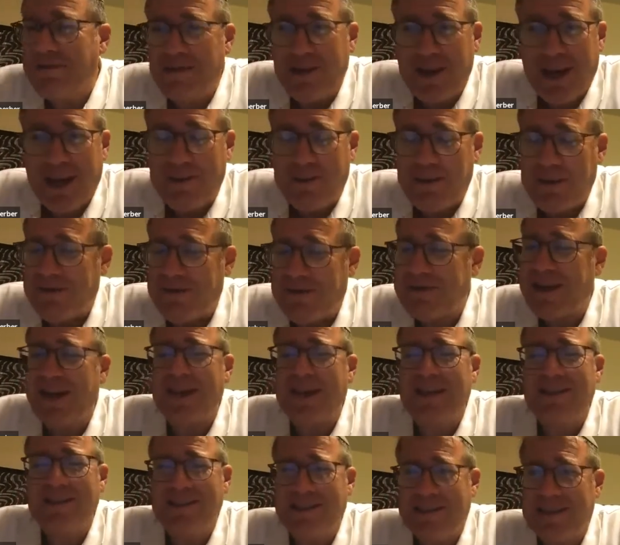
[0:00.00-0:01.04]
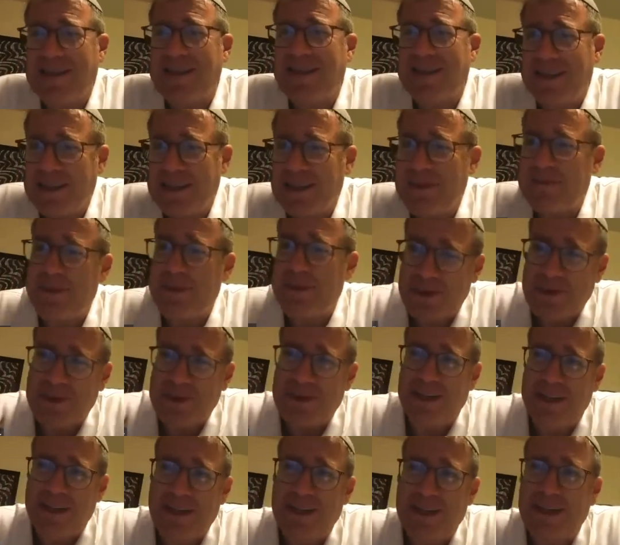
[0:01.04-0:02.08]
for a couple of days in the
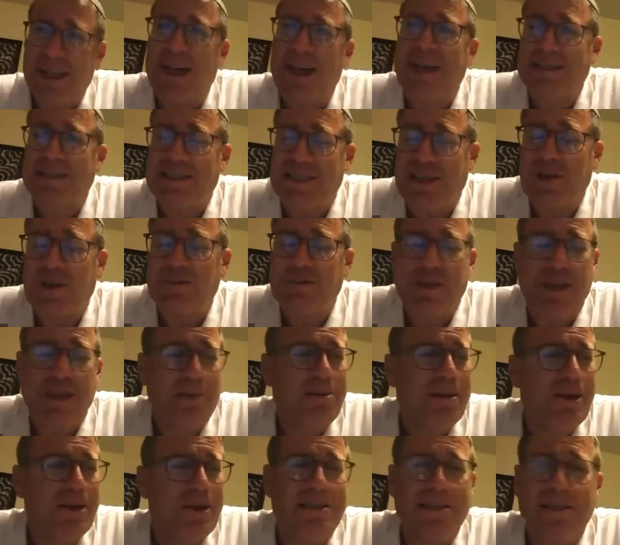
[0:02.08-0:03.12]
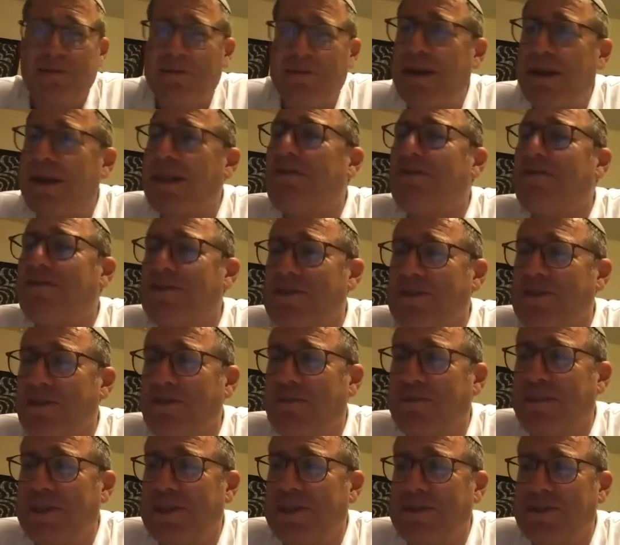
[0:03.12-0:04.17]
building next to the Umschlagplatz that many of us who
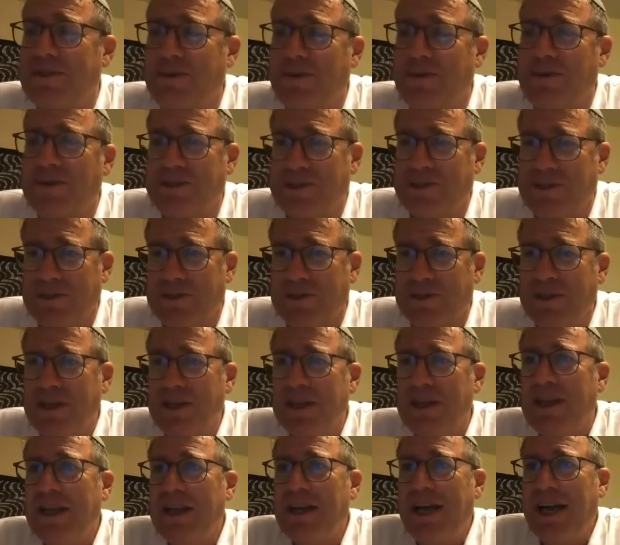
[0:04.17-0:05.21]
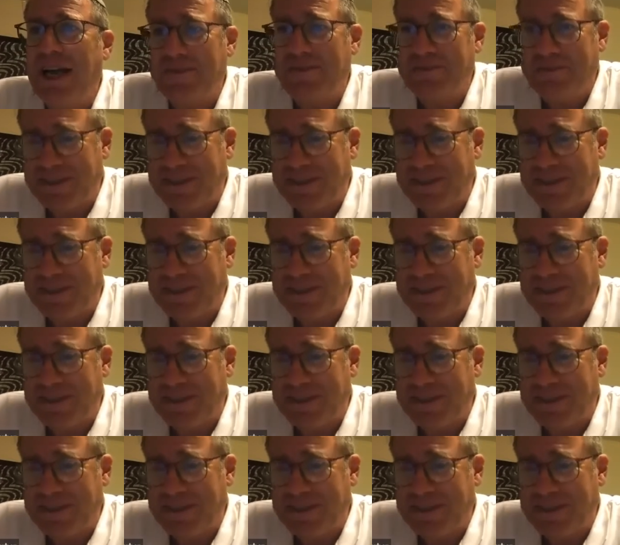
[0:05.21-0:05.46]
have been to Warsaw have